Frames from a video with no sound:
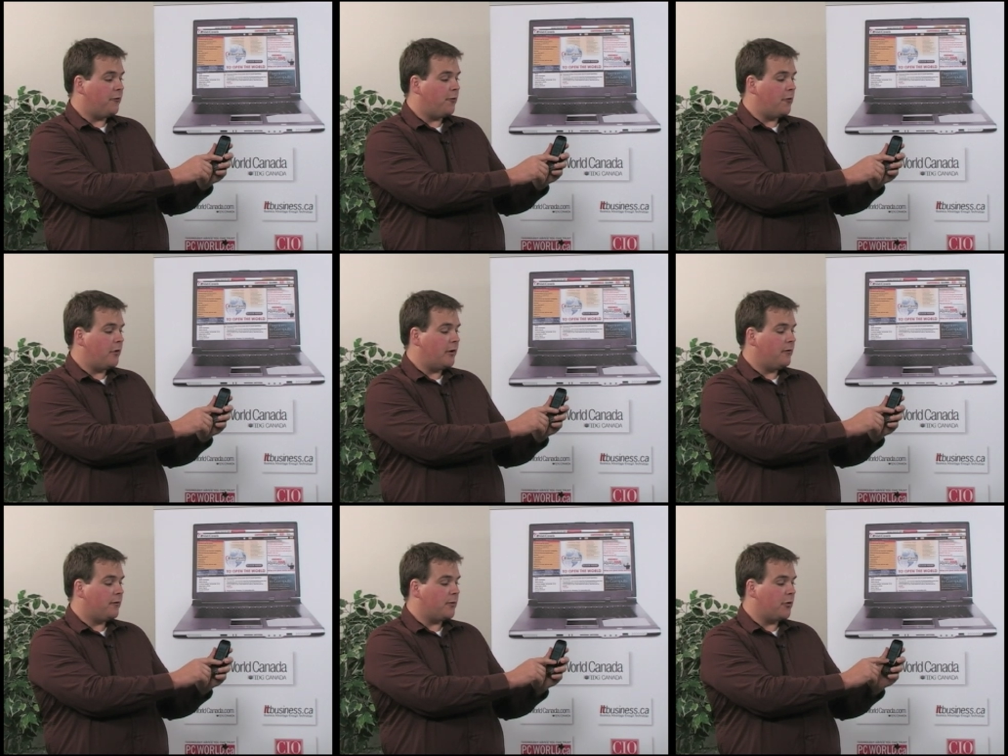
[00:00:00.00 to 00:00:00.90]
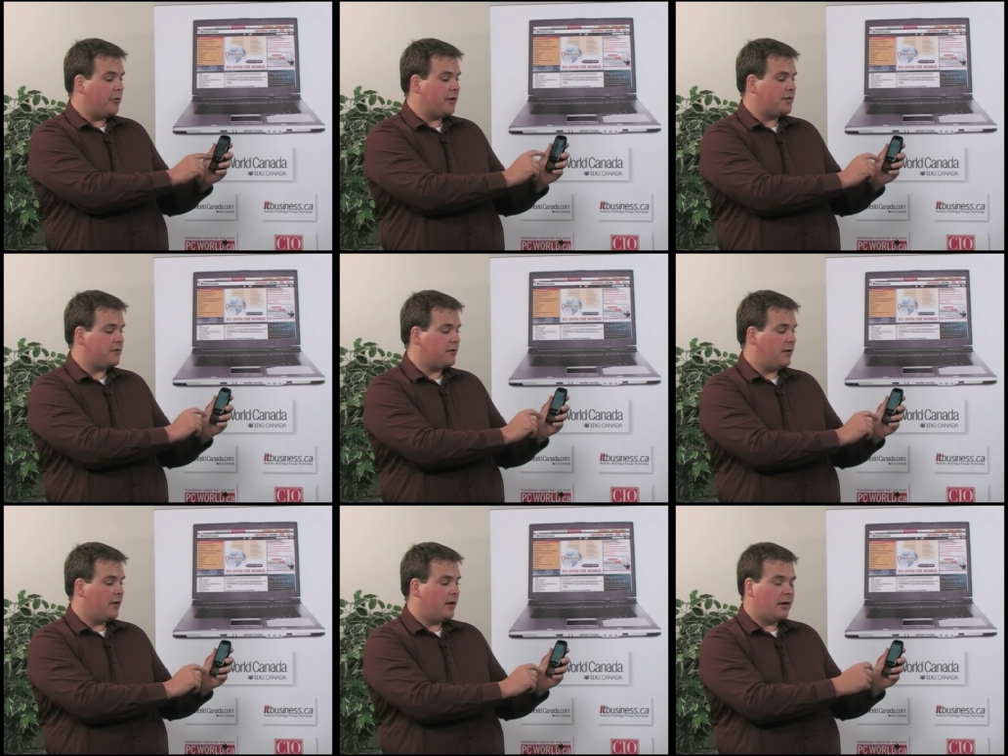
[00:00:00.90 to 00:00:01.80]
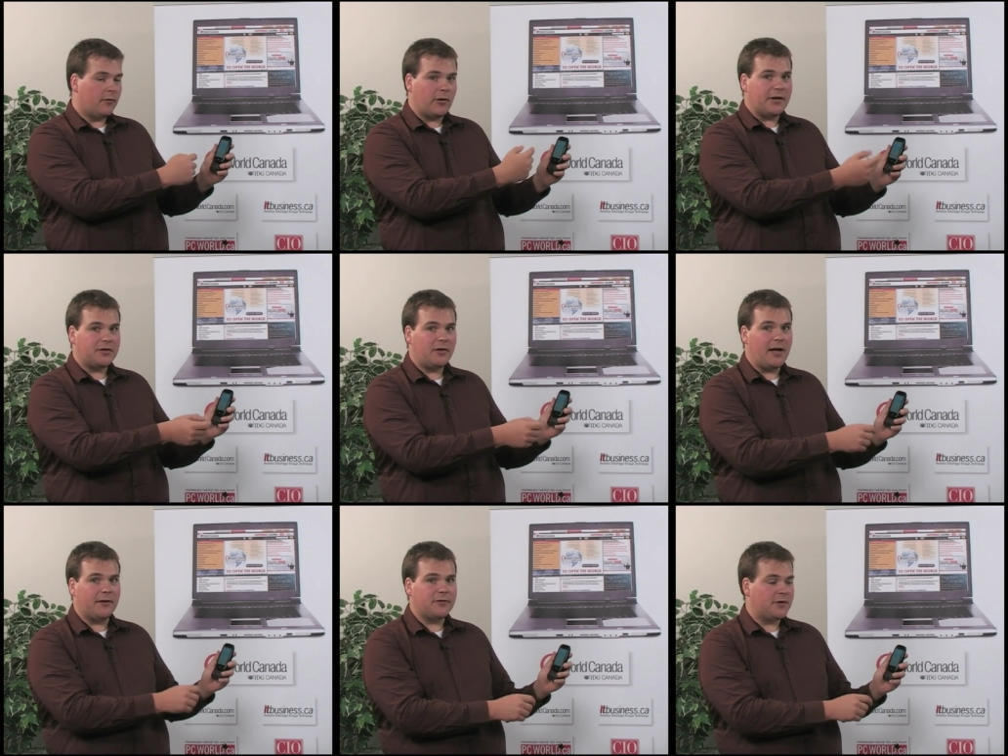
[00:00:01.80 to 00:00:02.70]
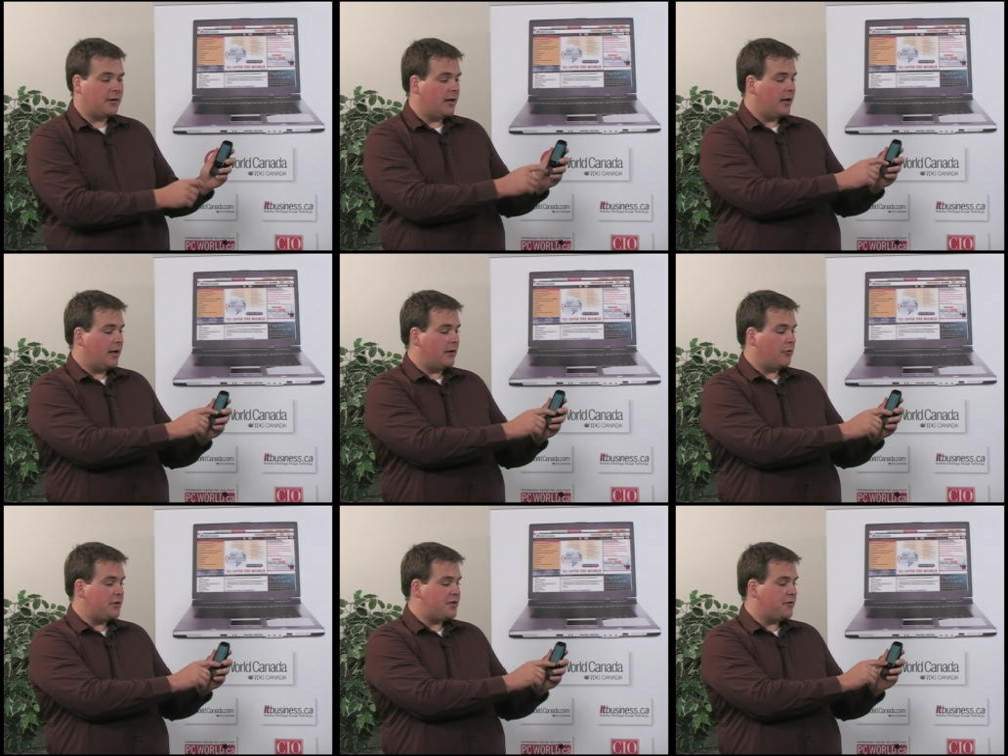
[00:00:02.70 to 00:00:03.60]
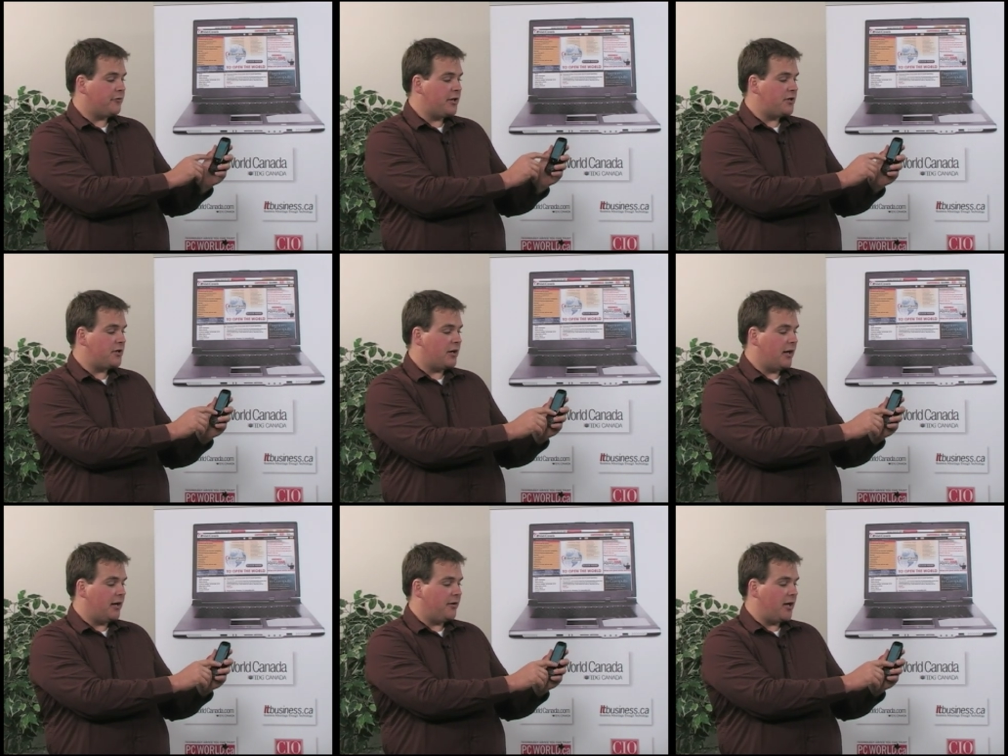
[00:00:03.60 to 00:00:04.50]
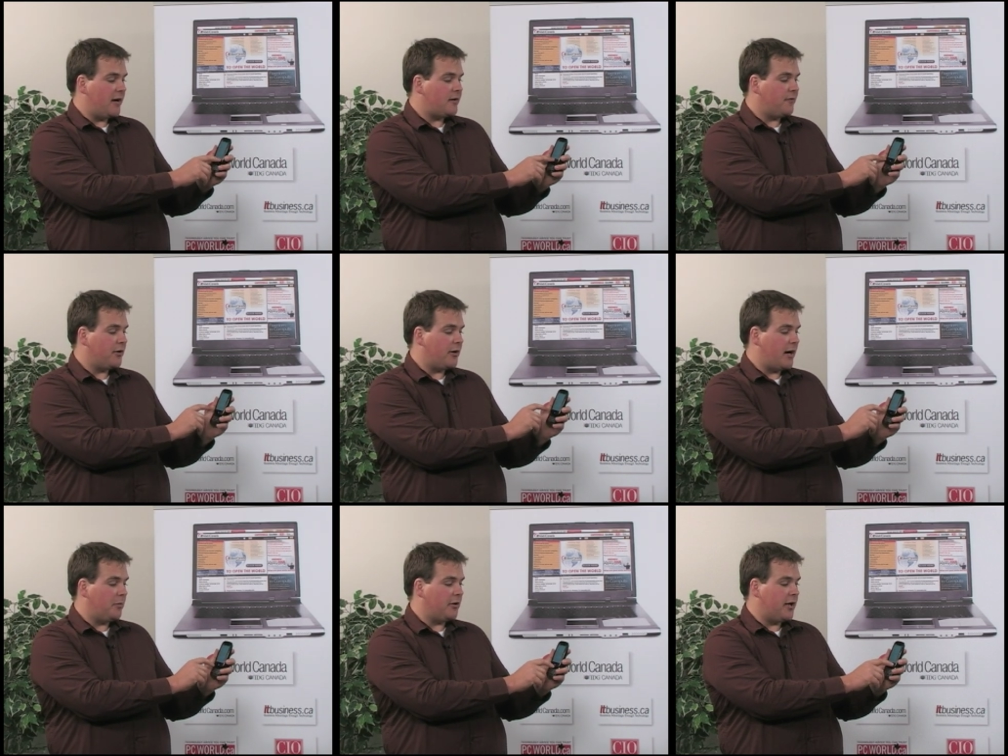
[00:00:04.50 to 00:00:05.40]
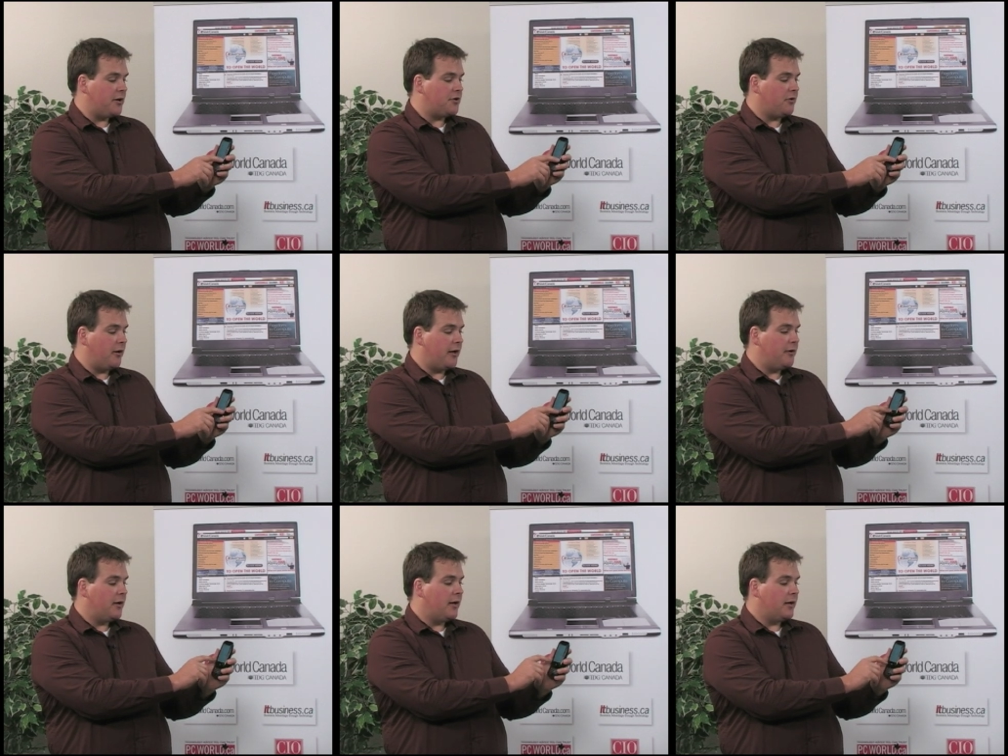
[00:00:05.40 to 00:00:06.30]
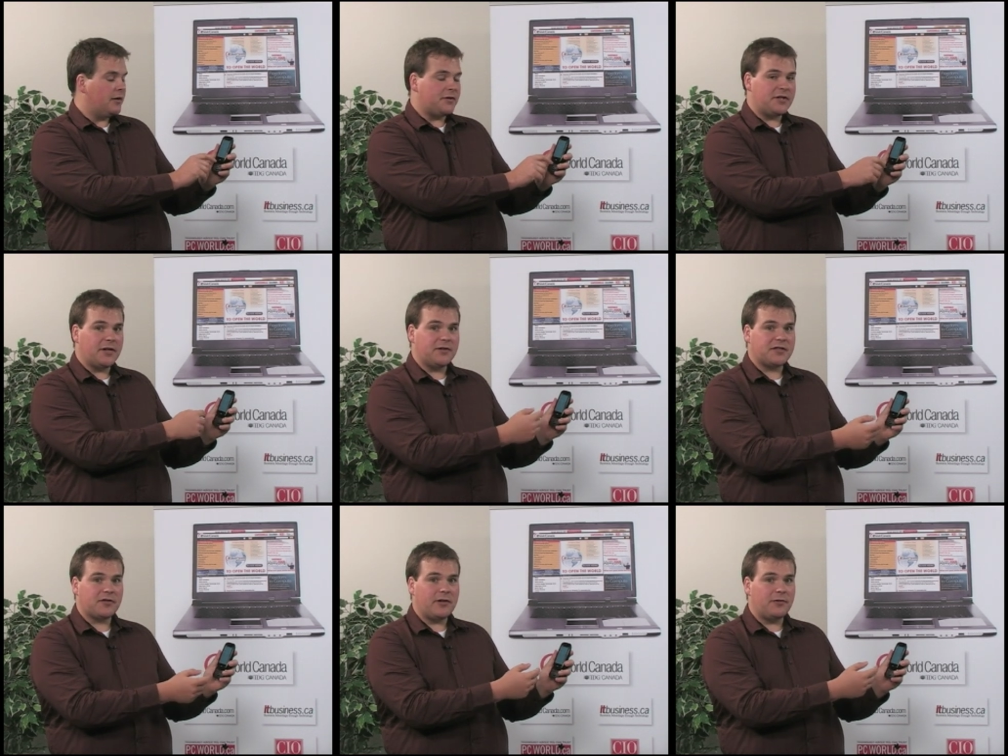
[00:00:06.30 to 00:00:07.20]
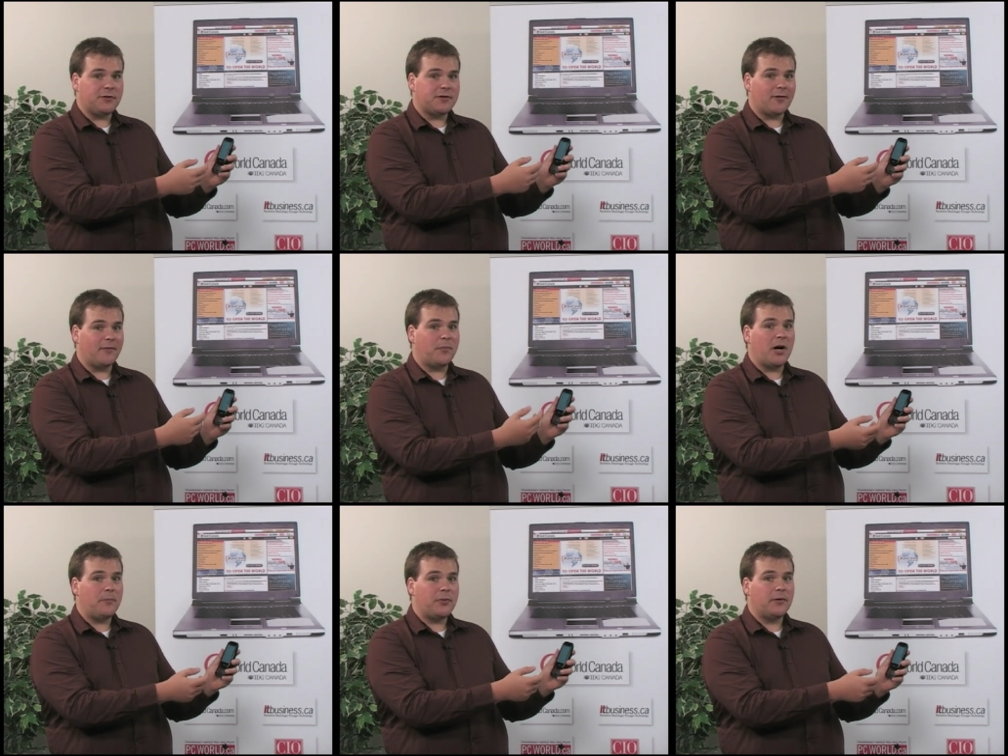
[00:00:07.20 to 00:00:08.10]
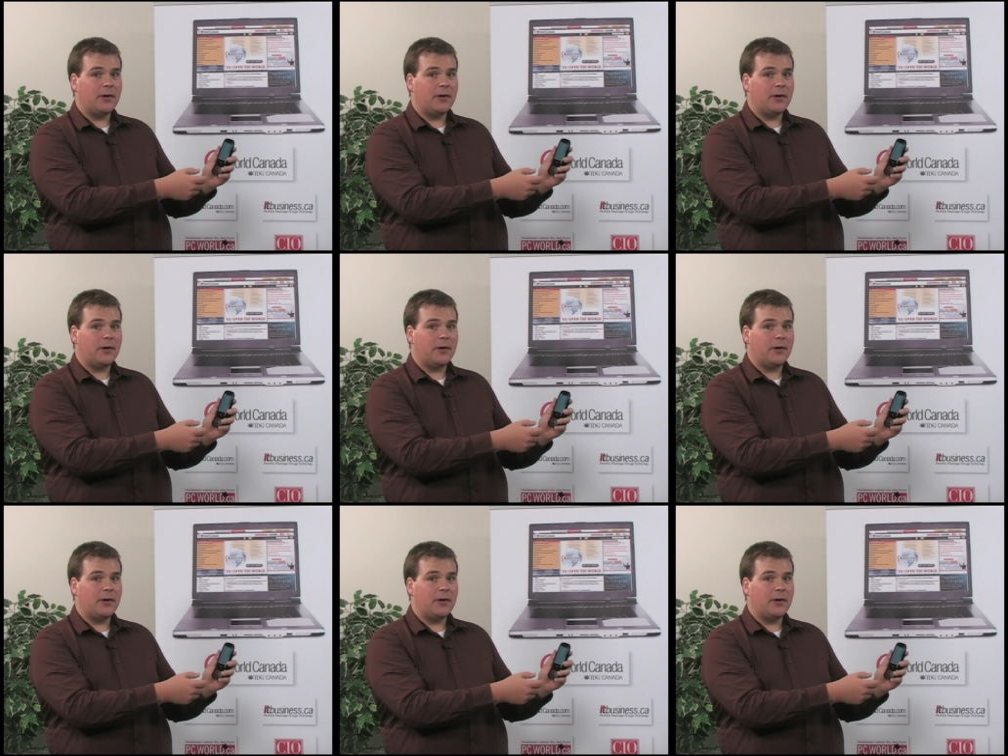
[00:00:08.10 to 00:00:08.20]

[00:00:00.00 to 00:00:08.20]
forward from going to right to left. And once you reach uh, the end of your application line, you'll see the screen will sort of bump